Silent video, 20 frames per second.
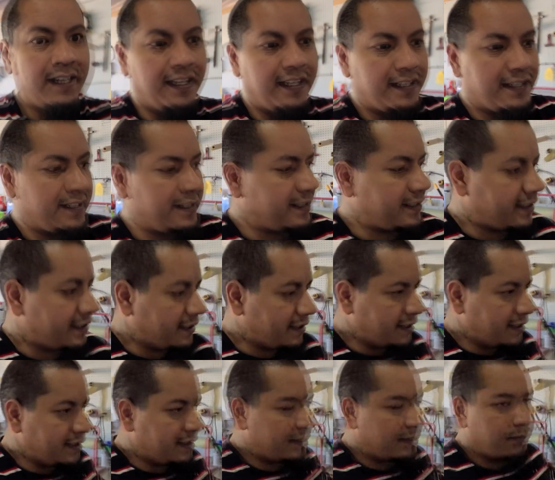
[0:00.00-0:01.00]
just
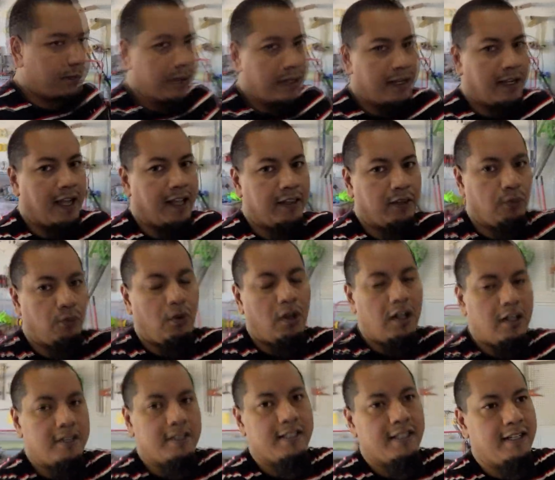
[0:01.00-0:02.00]
since we got the
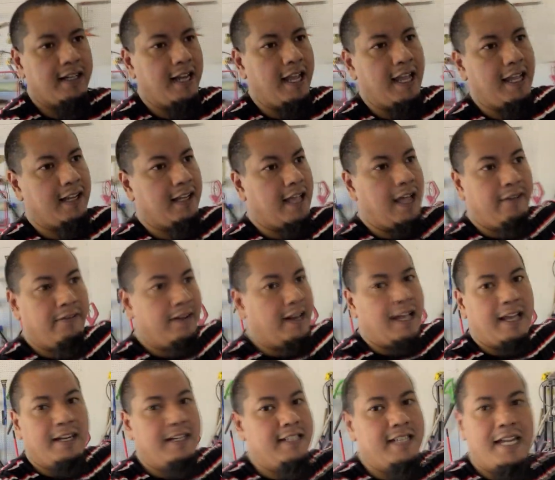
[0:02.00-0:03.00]
walls done, I haven't
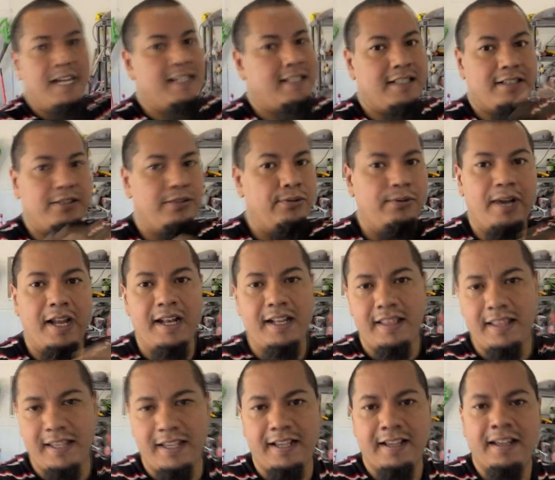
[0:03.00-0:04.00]
had a chance to do
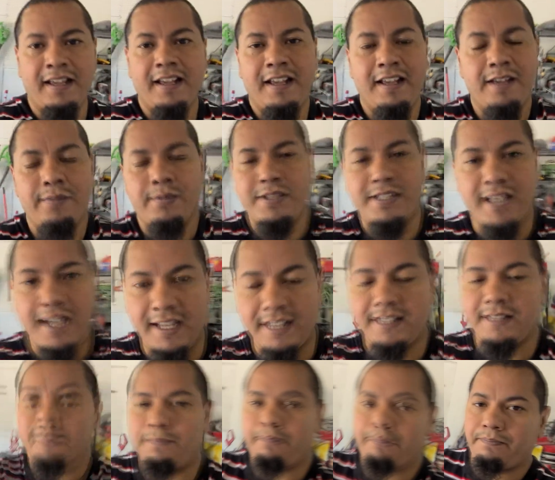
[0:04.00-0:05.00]
anything
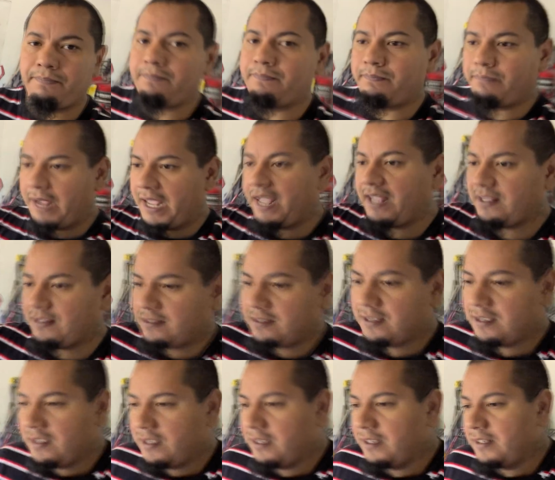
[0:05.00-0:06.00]
besides paint.
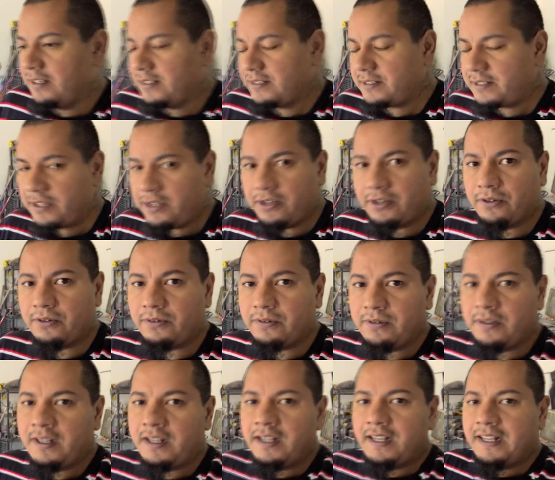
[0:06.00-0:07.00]
So
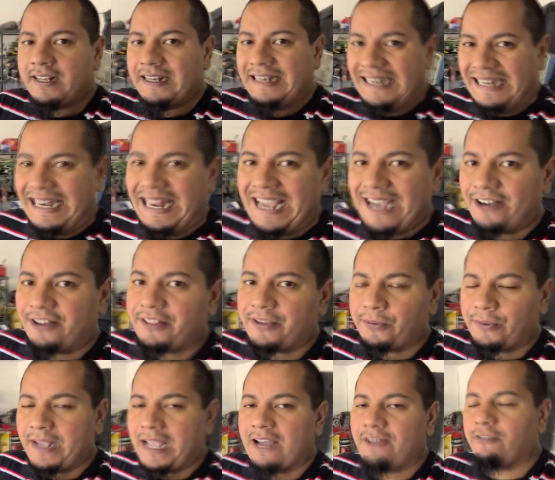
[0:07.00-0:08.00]
now that
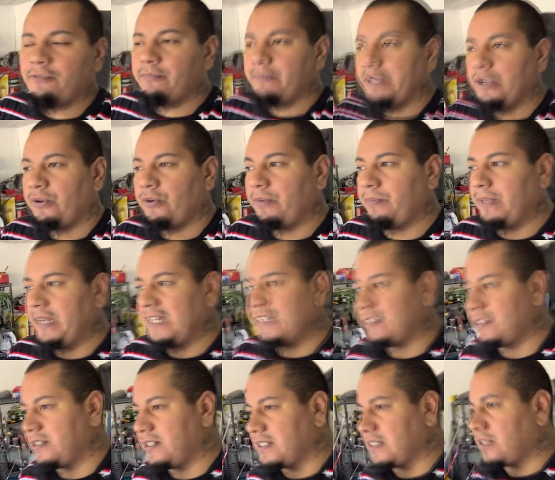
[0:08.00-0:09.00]
we have a minute
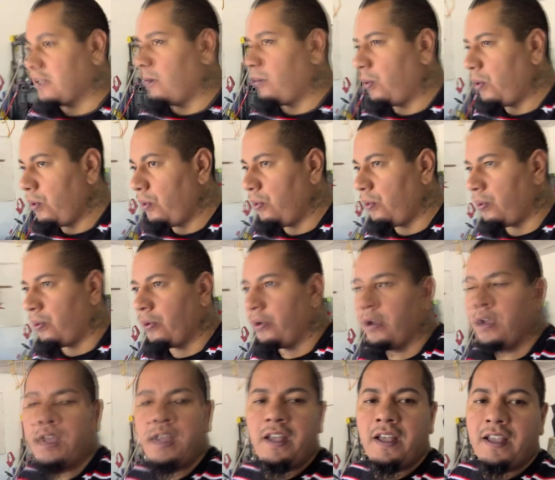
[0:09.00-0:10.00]
to just
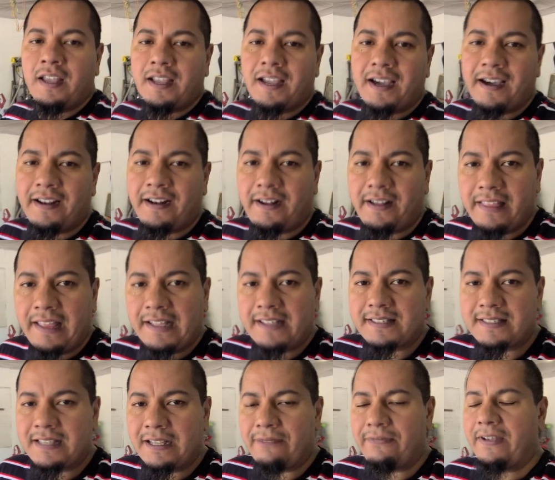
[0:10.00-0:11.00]
cut all that
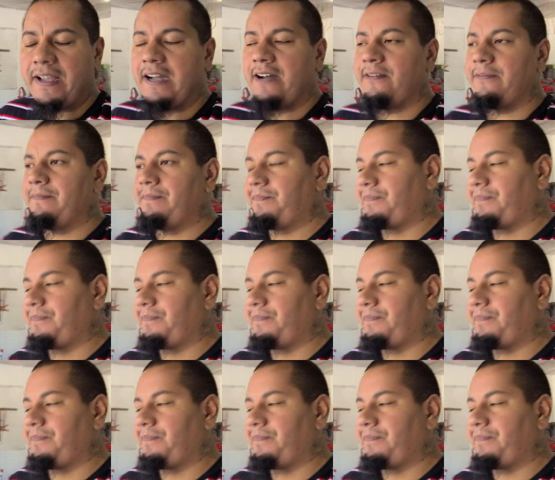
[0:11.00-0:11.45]
stuff out,